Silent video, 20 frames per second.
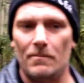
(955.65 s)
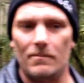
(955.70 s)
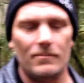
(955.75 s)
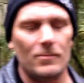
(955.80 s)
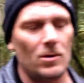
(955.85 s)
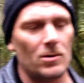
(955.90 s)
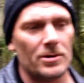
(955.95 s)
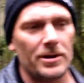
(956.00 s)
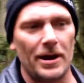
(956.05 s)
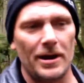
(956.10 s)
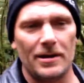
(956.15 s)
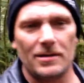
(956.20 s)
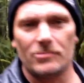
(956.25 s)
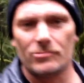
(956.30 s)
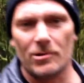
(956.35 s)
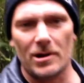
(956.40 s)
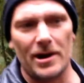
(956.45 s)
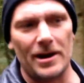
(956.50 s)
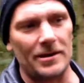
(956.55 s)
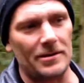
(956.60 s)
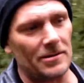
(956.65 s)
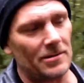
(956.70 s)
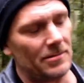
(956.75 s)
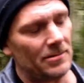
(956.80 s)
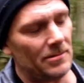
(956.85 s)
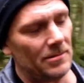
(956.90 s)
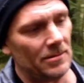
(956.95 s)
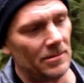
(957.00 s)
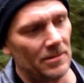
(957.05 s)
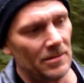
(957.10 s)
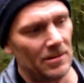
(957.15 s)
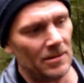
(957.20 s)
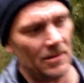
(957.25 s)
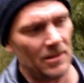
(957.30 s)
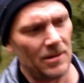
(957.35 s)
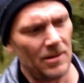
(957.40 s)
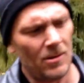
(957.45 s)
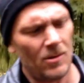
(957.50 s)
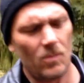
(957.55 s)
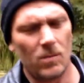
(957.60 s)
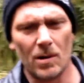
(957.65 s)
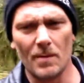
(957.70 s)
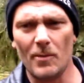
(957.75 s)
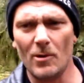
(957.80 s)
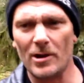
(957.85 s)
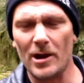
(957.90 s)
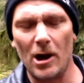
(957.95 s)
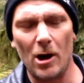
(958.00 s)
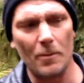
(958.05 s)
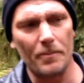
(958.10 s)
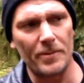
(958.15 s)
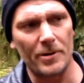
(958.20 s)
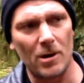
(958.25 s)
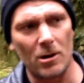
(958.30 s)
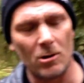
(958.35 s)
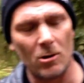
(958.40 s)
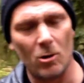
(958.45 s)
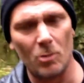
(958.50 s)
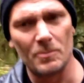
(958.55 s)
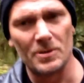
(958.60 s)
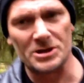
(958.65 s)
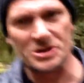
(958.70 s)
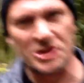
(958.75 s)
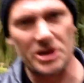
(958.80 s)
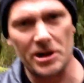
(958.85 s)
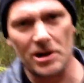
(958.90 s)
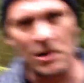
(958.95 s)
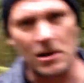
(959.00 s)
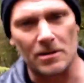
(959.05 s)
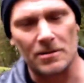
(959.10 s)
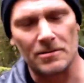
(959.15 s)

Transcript: Okay, great. What about helping our homeless here?